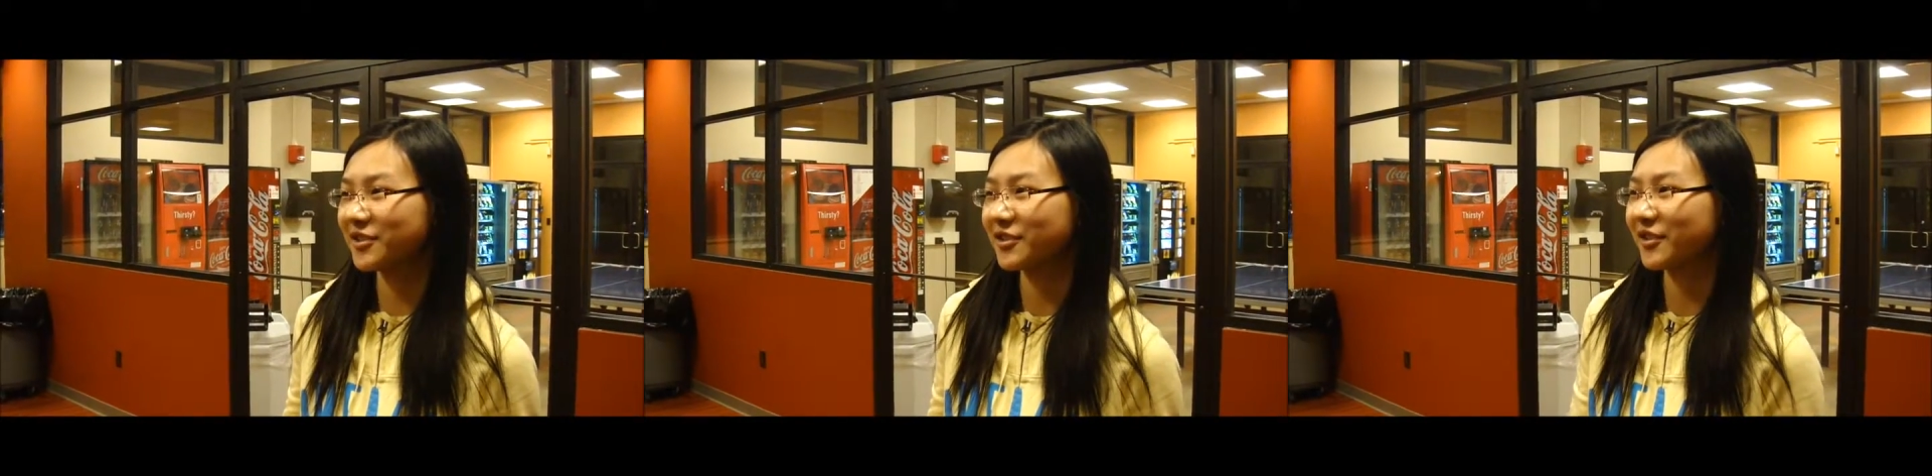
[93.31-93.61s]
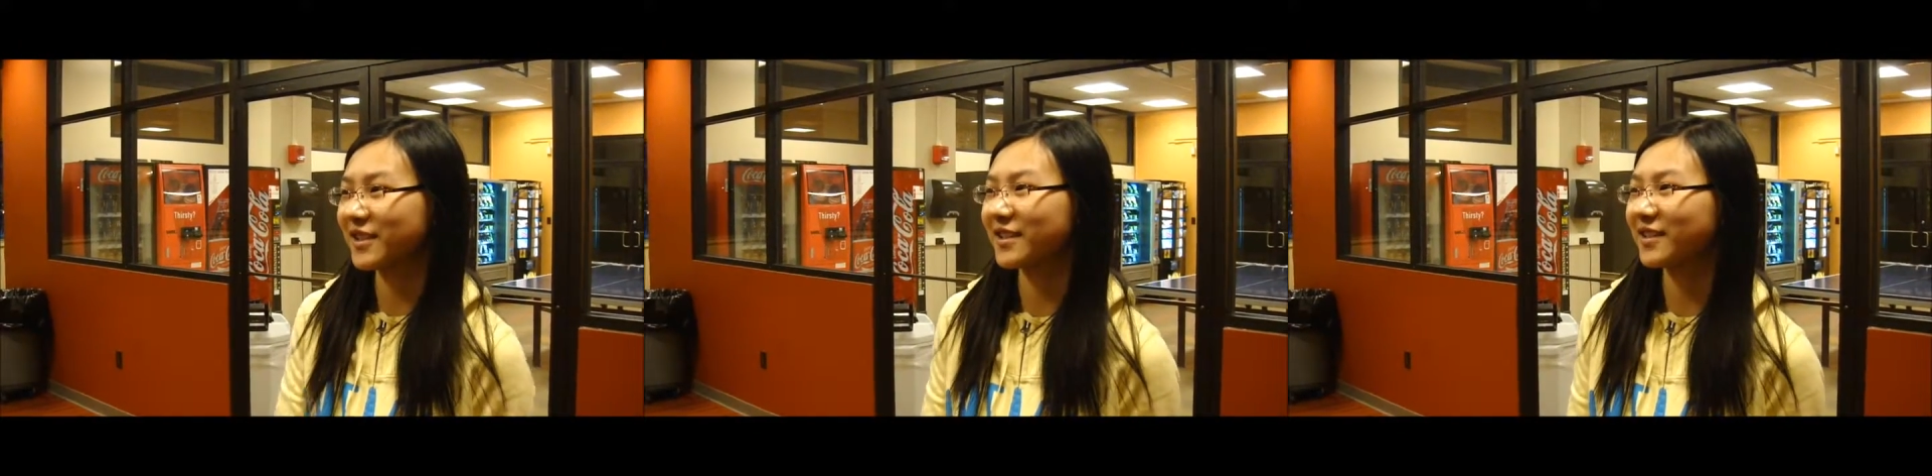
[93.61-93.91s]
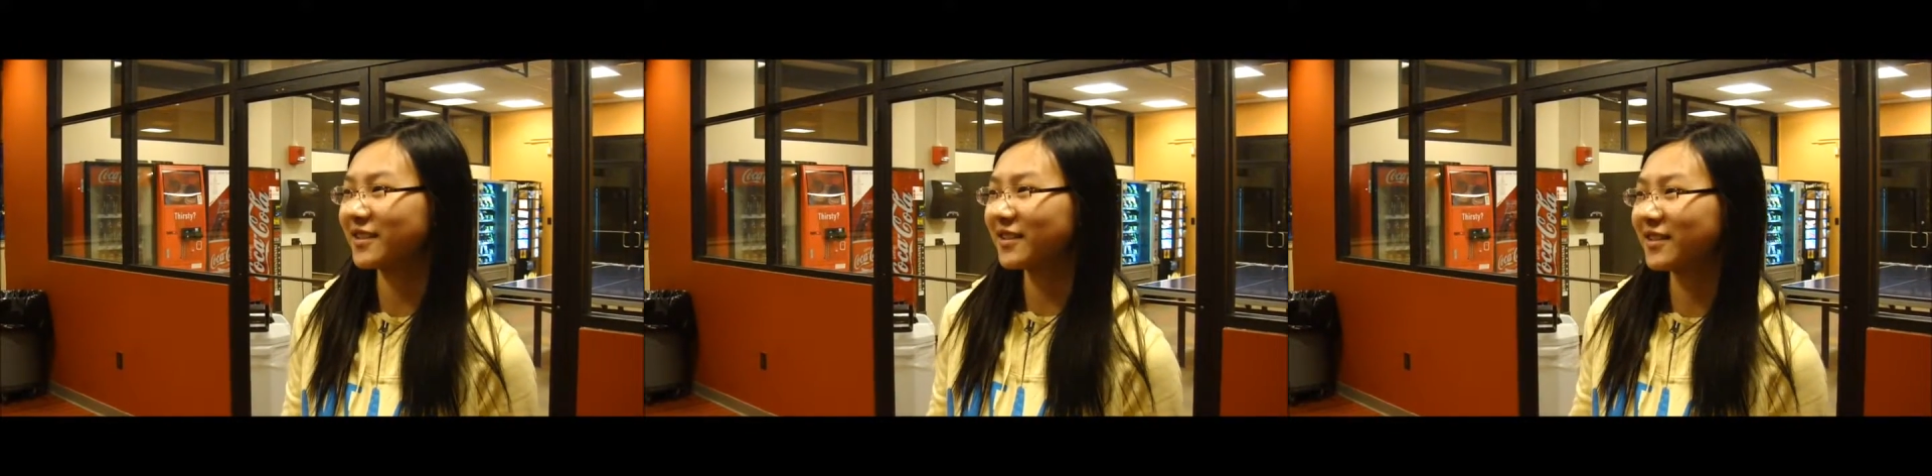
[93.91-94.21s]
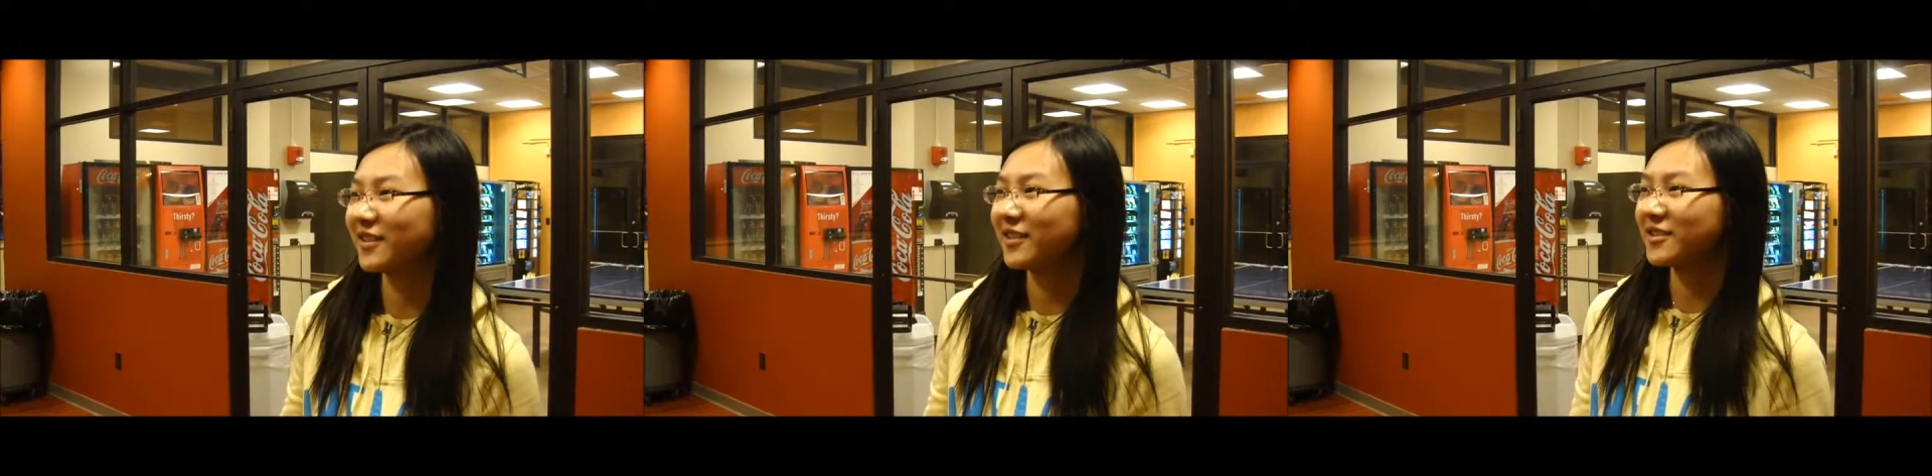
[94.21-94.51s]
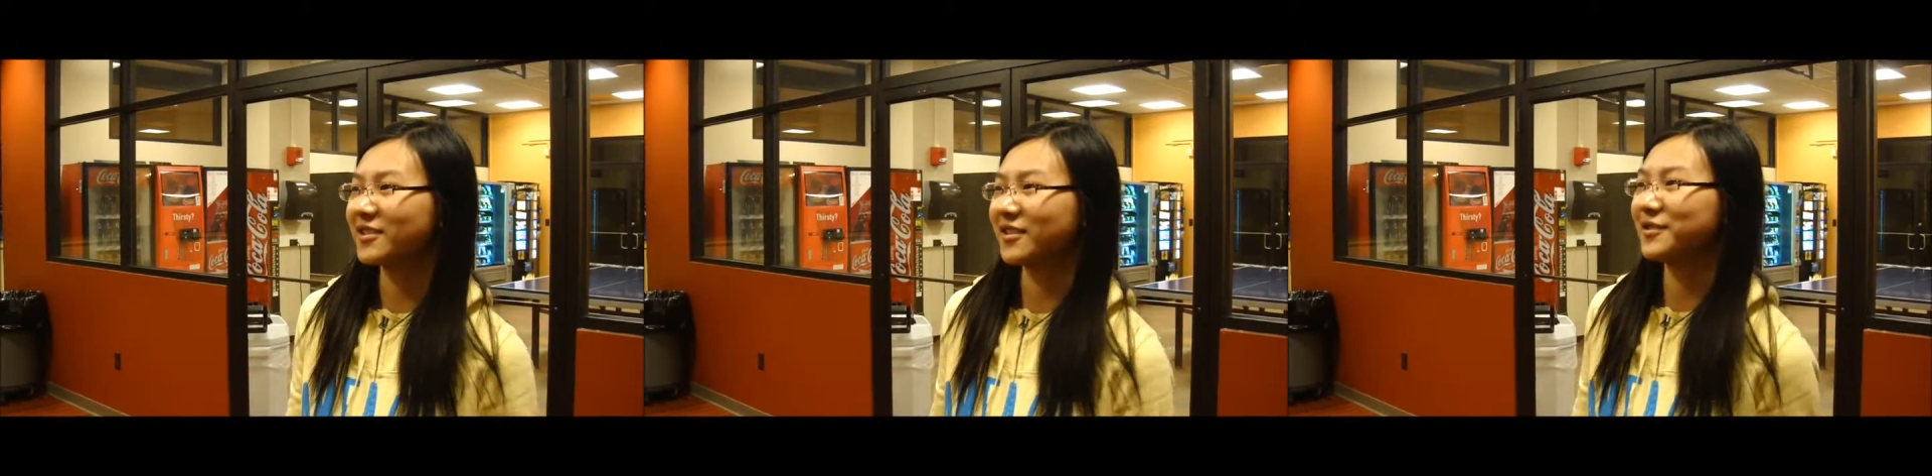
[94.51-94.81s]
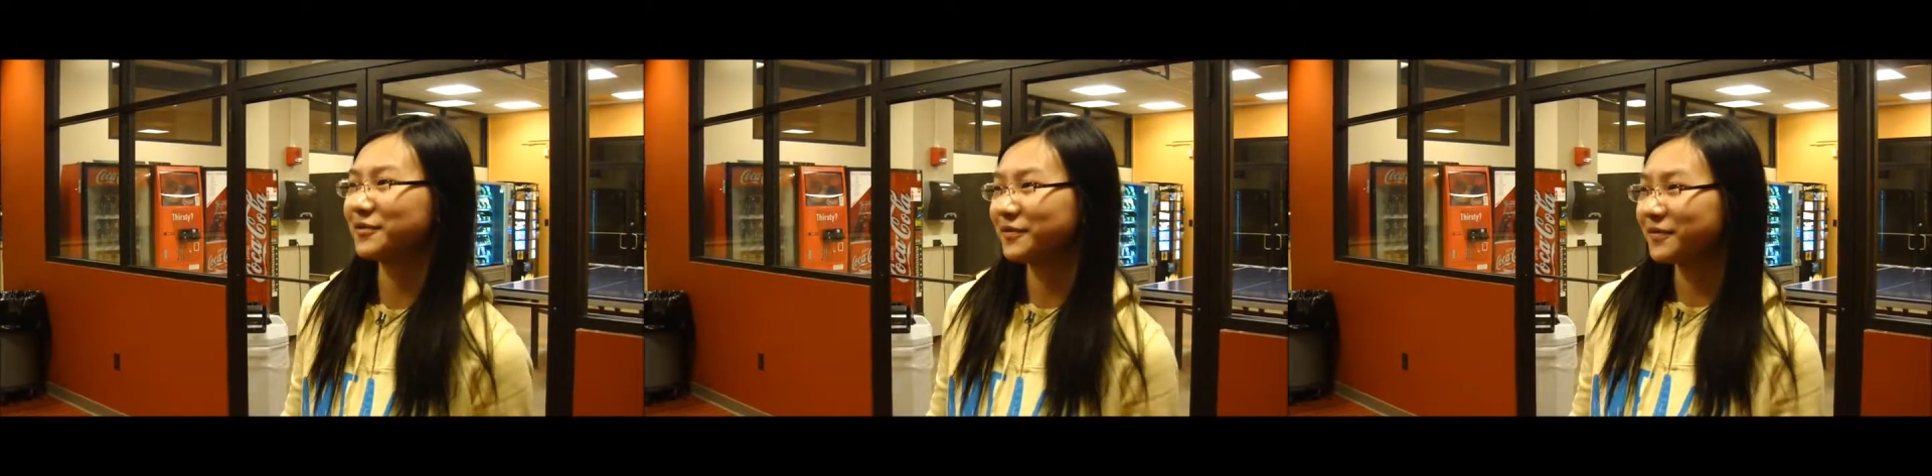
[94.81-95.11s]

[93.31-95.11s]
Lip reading: so I think such